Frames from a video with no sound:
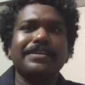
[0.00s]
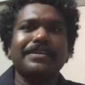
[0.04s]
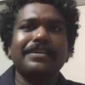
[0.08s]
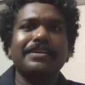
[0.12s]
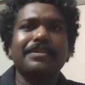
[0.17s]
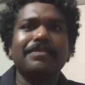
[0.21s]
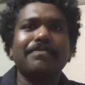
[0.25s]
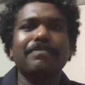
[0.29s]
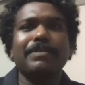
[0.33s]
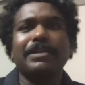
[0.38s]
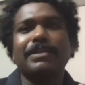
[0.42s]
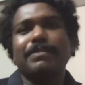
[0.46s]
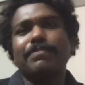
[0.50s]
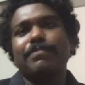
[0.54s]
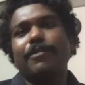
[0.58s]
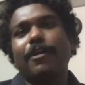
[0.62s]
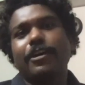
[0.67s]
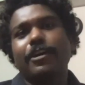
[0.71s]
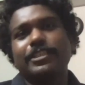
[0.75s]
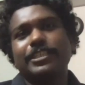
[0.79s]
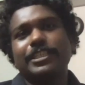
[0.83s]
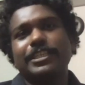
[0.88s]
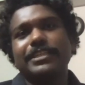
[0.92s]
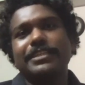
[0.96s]
uh,
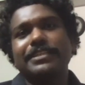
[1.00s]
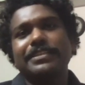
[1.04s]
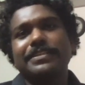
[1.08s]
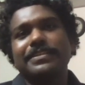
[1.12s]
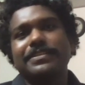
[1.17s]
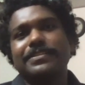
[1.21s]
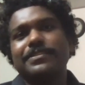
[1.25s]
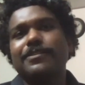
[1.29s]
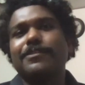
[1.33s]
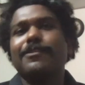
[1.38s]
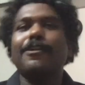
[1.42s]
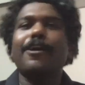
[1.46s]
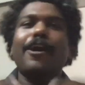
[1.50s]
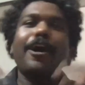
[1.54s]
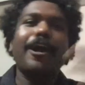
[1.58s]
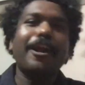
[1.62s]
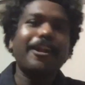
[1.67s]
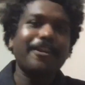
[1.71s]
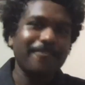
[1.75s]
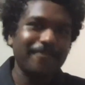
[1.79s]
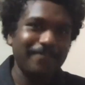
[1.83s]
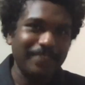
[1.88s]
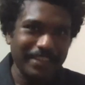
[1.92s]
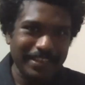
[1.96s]
but blockchain is a
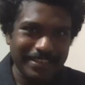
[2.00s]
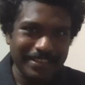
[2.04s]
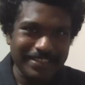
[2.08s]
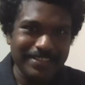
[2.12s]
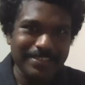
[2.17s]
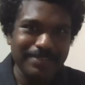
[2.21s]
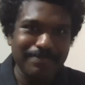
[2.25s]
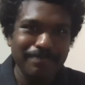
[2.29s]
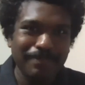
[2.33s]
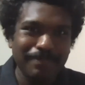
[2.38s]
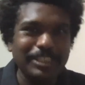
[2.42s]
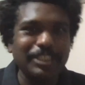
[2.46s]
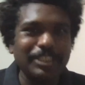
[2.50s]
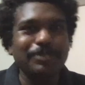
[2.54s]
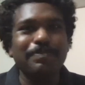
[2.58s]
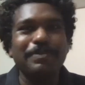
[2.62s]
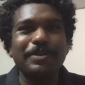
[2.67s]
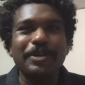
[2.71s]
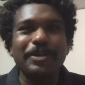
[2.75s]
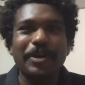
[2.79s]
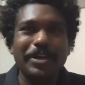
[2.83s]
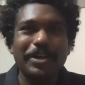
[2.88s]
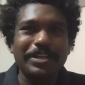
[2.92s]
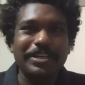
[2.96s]
lot of things
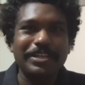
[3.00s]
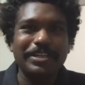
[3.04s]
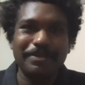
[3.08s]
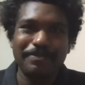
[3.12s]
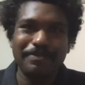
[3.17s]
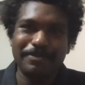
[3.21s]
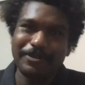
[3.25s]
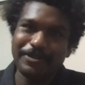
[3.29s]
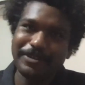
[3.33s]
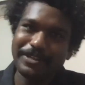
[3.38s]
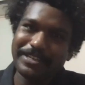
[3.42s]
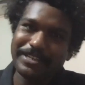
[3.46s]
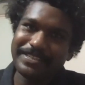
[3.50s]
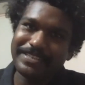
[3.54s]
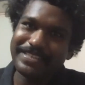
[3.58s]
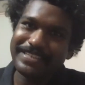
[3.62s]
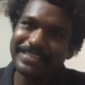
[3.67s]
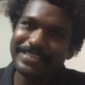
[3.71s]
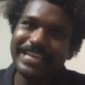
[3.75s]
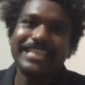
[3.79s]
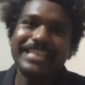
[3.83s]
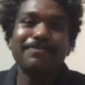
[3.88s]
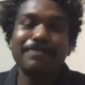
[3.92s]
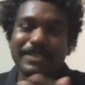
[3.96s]
much beyond
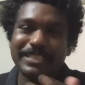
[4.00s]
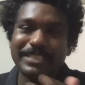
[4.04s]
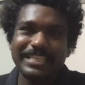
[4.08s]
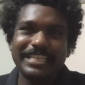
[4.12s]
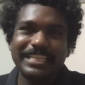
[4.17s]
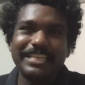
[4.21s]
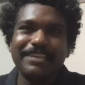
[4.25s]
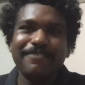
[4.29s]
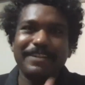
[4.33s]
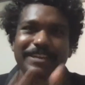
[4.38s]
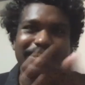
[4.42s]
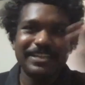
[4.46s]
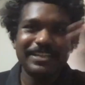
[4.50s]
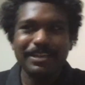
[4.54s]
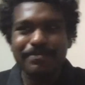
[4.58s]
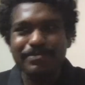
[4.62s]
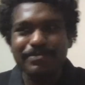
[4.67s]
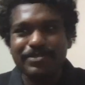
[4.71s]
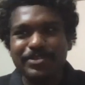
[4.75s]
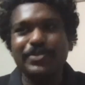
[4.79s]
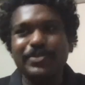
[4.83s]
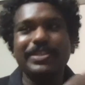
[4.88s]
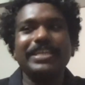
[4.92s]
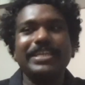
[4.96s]
cryptocurrency,
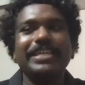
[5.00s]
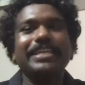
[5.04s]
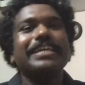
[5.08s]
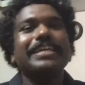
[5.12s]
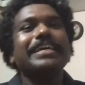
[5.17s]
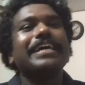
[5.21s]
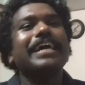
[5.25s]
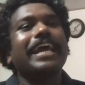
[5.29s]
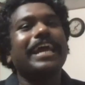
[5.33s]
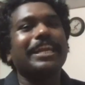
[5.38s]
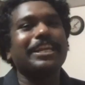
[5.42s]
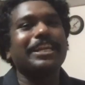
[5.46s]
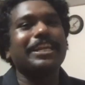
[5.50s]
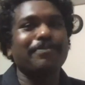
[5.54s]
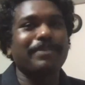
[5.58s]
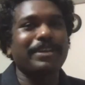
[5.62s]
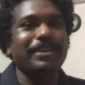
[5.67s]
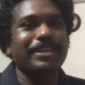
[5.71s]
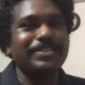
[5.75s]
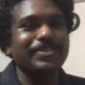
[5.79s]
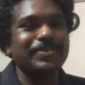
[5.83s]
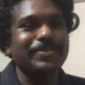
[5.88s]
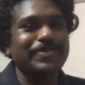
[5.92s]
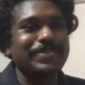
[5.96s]
especially when it comes to the
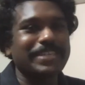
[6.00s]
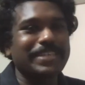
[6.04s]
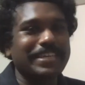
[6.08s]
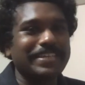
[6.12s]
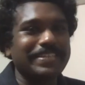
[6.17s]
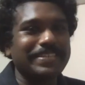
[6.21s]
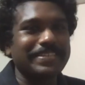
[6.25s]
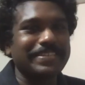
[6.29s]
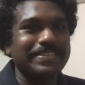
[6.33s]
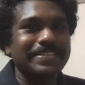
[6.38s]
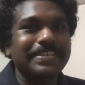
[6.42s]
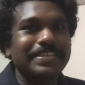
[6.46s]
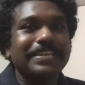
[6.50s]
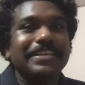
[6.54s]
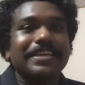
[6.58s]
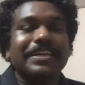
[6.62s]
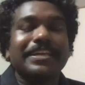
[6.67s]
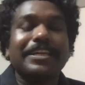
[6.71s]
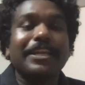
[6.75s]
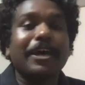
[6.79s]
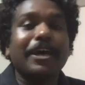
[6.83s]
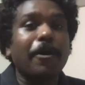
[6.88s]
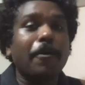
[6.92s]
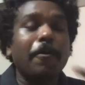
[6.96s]
enterprise use cases.
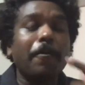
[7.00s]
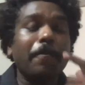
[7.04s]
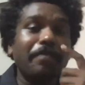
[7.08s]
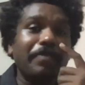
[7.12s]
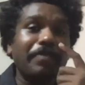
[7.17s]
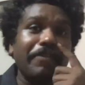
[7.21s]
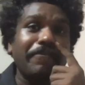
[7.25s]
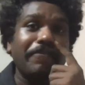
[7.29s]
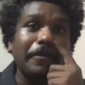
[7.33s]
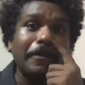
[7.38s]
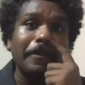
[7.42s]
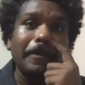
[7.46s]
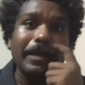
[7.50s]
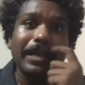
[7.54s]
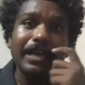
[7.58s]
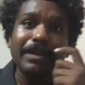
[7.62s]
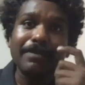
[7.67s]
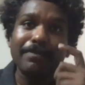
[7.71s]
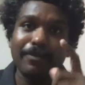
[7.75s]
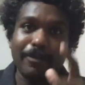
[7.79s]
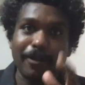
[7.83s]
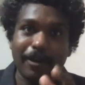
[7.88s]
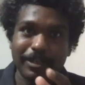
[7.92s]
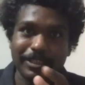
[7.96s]
Now, if you look
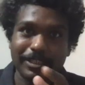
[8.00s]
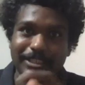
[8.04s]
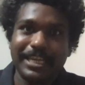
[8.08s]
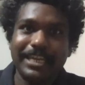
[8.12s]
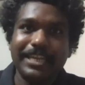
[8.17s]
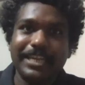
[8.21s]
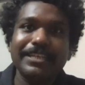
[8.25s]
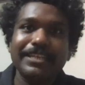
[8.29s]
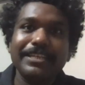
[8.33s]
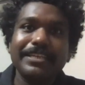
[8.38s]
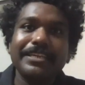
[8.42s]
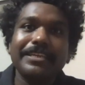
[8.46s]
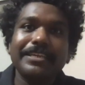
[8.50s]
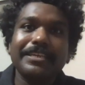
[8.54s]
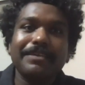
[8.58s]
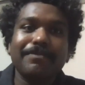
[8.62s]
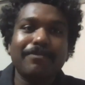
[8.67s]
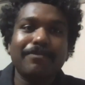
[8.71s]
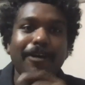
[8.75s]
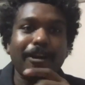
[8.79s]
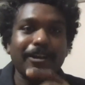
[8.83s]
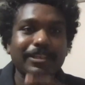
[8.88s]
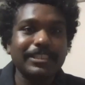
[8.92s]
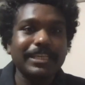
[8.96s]
at blockchain,
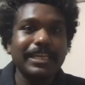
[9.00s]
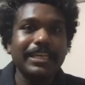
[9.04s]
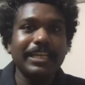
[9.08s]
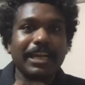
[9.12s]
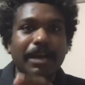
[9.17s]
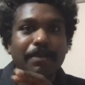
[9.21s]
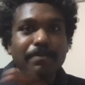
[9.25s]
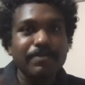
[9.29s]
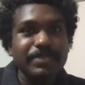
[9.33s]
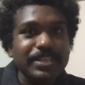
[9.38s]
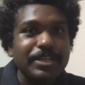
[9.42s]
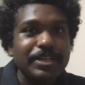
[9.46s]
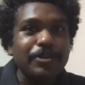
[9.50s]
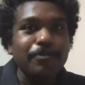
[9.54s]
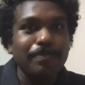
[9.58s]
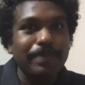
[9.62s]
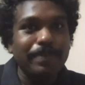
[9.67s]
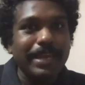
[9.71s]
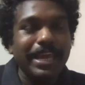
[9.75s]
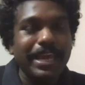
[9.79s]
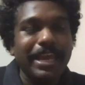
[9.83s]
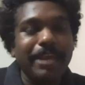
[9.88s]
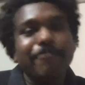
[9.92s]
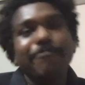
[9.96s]
blockchain comes into
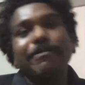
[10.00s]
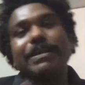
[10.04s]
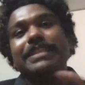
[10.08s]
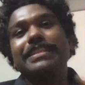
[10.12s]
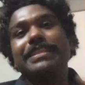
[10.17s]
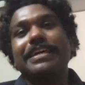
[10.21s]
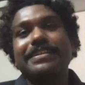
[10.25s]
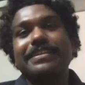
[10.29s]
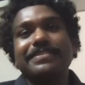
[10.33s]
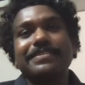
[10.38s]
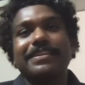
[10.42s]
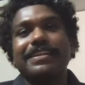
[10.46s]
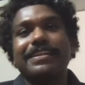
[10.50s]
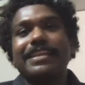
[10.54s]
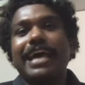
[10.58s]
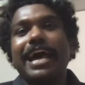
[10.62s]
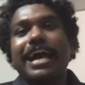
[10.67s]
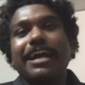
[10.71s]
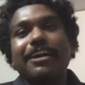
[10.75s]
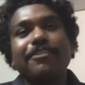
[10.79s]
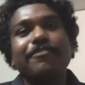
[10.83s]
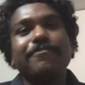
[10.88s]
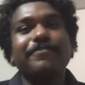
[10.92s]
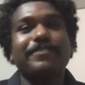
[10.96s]
play when there is a lack
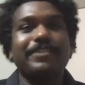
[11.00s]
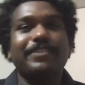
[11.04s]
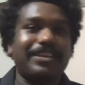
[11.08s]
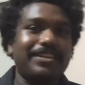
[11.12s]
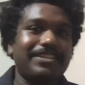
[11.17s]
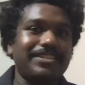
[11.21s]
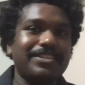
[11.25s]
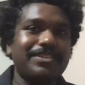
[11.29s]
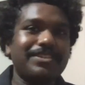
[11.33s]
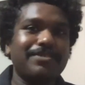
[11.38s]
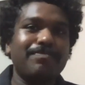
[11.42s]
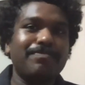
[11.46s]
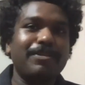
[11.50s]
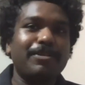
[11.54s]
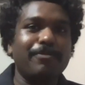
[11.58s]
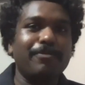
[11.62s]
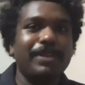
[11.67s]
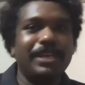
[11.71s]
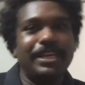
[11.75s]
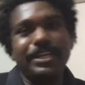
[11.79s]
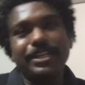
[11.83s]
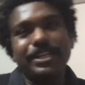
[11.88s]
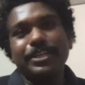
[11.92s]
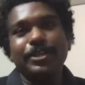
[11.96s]
of trust between
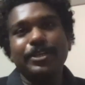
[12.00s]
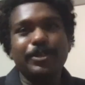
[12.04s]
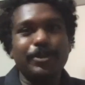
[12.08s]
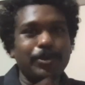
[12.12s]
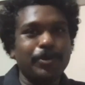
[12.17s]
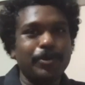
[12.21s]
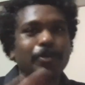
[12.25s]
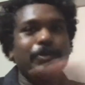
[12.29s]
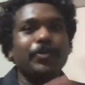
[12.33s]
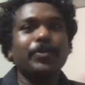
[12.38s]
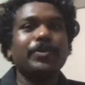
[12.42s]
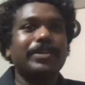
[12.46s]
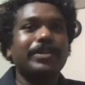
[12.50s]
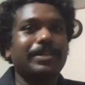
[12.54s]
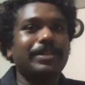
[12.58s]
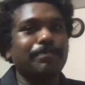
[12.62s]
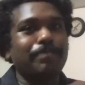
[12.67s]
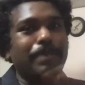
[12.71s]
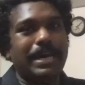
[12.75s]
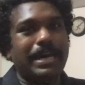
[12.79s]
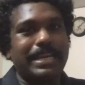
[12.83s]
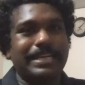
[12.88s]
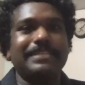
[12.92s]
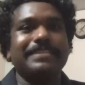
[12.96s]
two
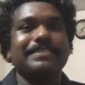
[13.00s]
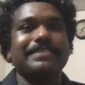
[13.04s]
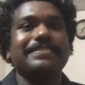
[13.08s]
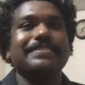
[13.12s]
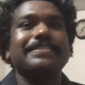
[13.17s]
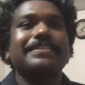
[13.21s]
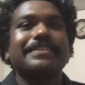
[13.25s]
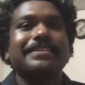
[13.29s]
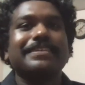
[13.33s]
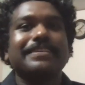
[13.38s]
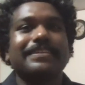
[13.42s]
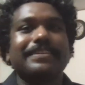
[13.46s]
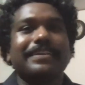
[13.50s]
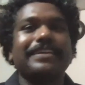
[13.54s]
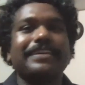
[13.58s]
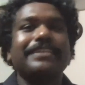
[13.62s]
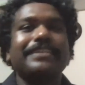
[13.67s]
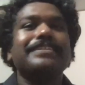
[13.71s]
parties, right?